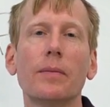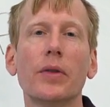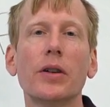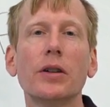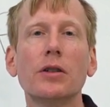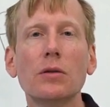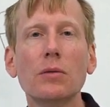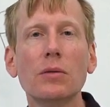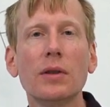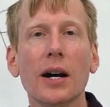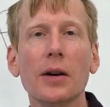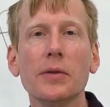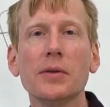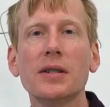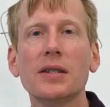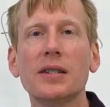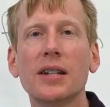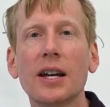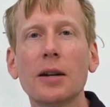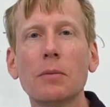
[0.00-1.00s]
the
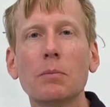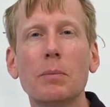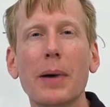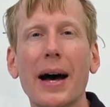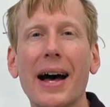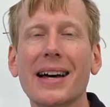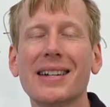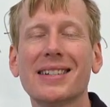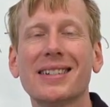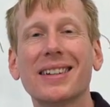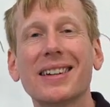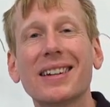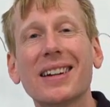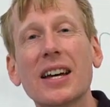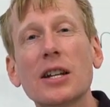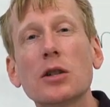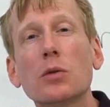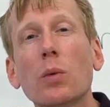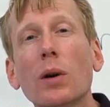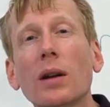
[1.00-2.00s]
2010 basket,
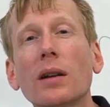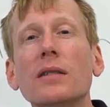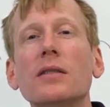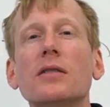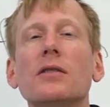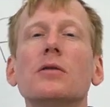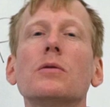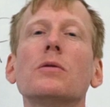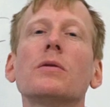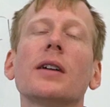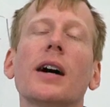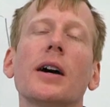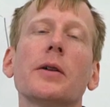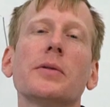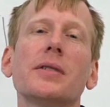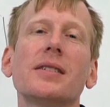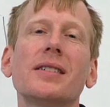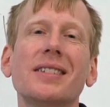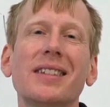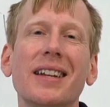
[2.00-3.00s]
as well as
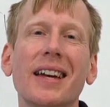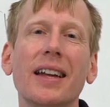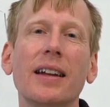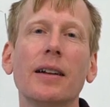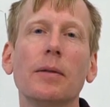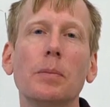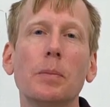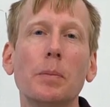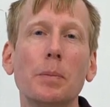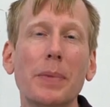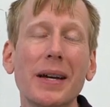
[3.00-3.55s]
2010